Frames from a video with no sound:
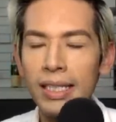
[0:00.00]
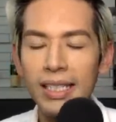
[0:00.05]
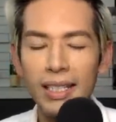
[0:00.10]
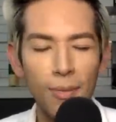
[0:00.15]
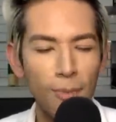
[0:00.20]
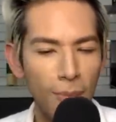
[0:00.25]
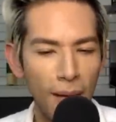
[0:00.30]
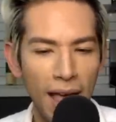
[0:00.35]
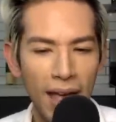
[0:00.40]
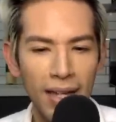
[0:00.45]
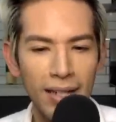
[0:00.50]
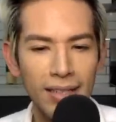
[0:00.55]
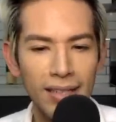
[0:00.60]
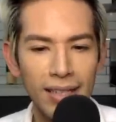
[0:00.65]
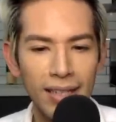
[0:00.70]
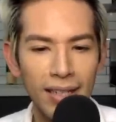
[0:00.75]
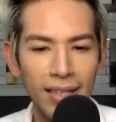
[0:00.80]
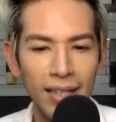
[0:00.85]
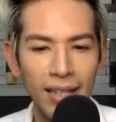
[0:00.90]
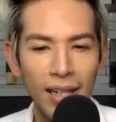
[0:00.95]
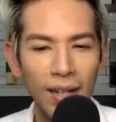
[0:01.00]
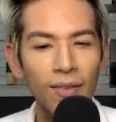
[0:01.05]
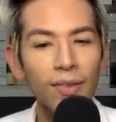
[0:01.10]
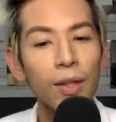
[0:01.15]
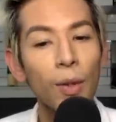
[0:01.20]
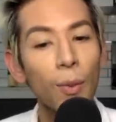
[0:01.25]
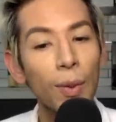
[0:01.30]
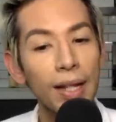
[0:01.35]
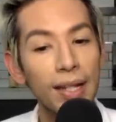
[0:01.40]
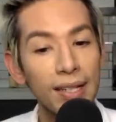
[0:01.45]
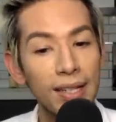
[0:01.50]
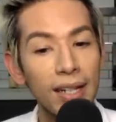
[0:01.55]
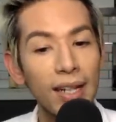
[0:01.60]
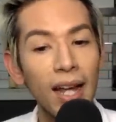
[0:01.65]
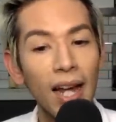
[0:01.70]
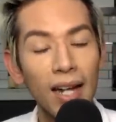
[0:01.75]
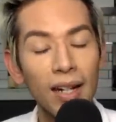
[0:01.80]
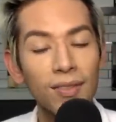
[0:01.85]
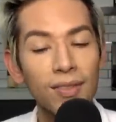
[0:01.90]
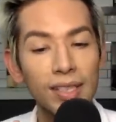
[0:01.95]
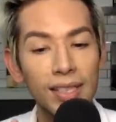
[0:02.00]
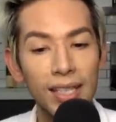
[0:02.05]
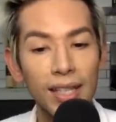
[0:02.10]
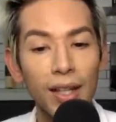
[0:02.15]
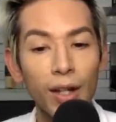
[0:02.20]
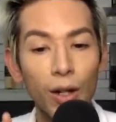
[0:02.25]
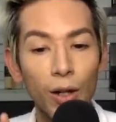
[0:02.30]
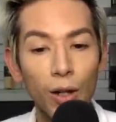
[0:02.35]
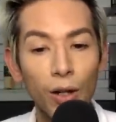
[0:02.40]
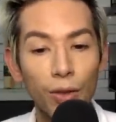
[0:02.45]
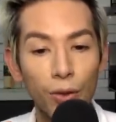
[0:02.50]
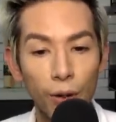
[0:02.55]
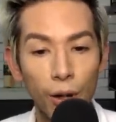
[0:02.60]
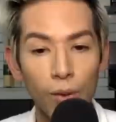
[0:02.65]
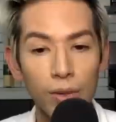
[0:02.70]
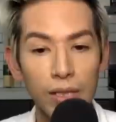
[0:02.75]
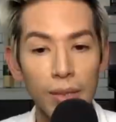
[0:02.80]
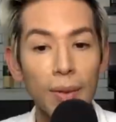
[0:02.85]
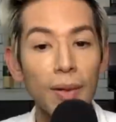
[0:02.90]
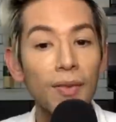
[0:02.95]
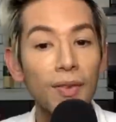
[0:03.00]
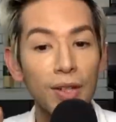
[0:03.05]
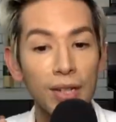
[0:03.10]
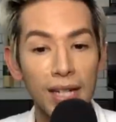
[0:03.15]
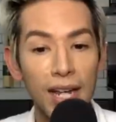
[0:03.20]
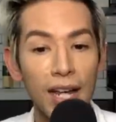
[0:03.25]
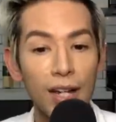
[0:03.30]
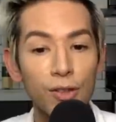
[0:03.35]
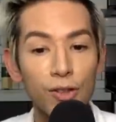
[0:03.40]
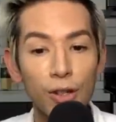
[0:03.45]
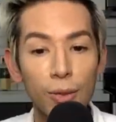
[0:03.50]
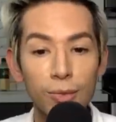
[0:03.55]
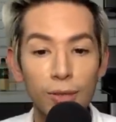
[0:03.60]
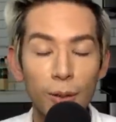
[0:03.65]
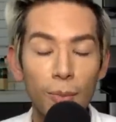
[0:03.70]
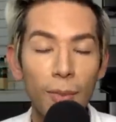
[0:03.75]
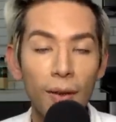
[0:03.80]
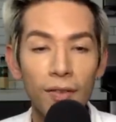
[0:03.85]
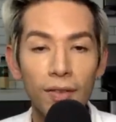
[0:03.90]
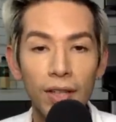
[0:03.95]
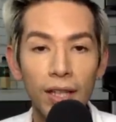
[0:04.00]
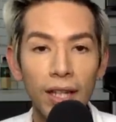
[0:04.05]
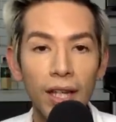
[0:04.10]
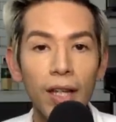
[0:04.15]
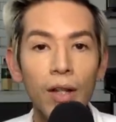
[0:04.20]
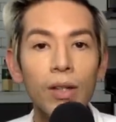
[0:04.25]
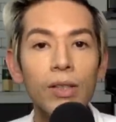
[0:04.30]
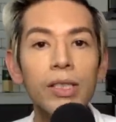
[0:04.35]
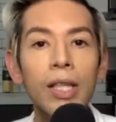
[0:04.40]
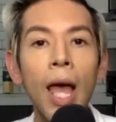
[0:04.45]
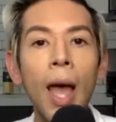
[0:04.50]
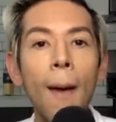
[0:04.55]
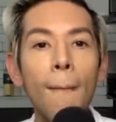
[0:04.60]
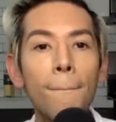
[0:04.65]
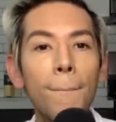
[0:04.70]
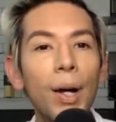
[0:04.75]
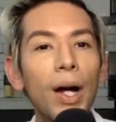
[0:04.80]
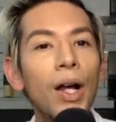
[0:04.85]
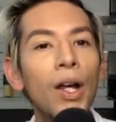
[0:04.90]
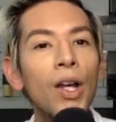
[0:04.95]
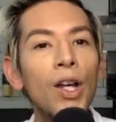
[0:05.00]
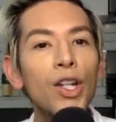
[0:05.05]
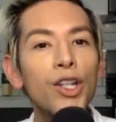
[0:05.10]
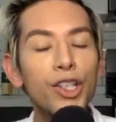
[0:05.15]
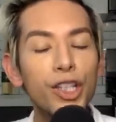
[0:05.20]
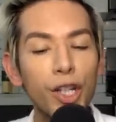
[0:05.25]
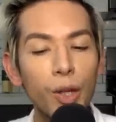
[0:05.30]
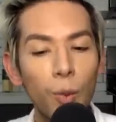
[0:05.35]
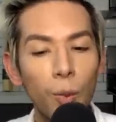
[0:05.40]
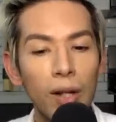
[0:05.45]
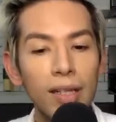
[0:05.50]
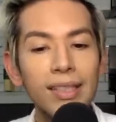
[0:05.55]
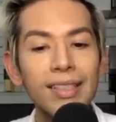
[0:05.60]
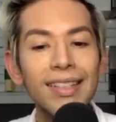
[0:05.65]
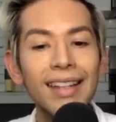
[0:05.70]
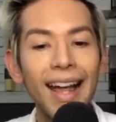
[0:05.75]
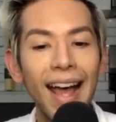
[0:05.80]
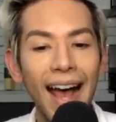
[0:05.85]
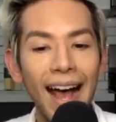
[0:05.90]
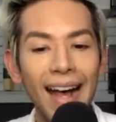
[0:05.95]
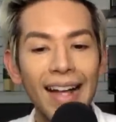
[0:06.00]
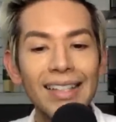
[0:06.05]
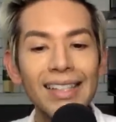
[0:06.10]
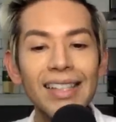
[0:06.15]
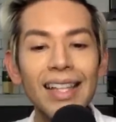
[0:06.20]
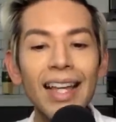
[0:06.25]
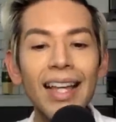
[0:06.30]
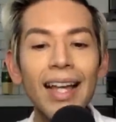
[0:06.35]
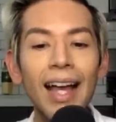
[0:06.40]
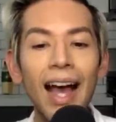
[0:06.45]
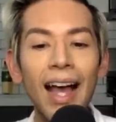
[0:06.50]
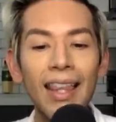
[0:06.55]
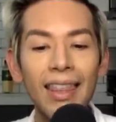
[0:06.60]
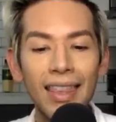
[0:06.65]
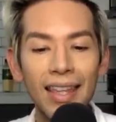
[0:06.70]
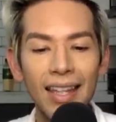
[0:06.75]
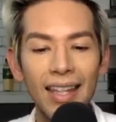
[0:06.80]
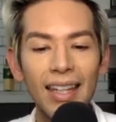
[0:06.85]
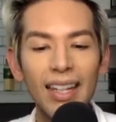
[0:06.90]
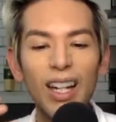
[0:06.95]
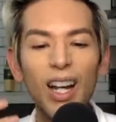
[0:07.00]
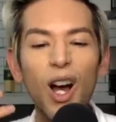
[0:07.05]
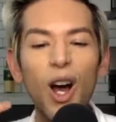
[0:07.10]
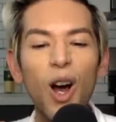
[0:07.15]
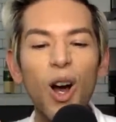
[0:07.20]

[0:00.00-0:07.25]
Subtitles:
demanding, even though we did kind of see her throw some of her tantrums on Beverly Hills, but she wasn't as like, I think,